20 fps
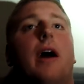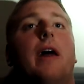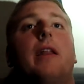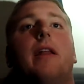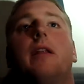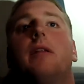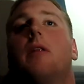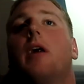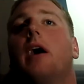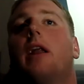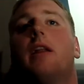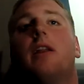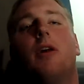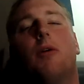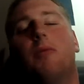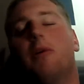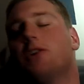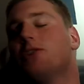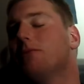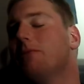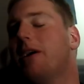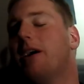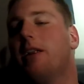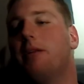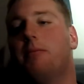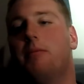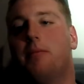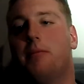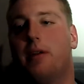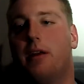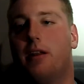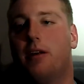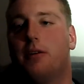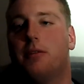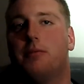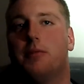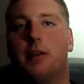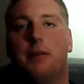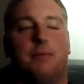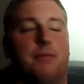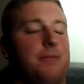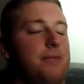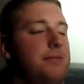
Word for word: I didn't, I didn't know much about him. Okay. yeah.